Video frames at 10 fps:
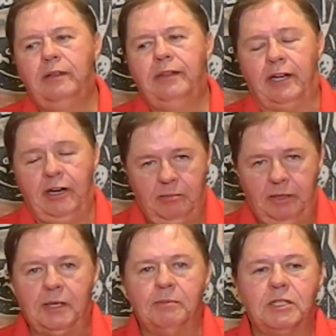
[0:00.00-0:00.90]
They care
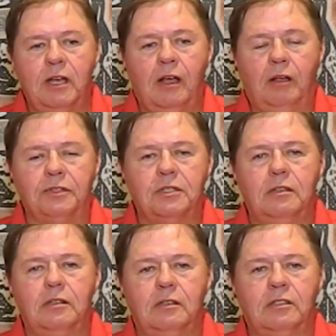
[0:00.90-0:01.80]
about themselves.
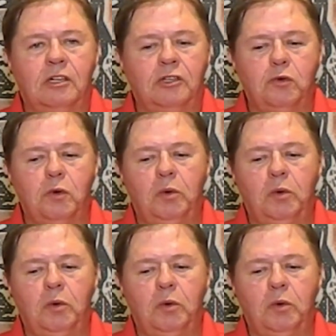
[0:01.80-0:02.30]
This country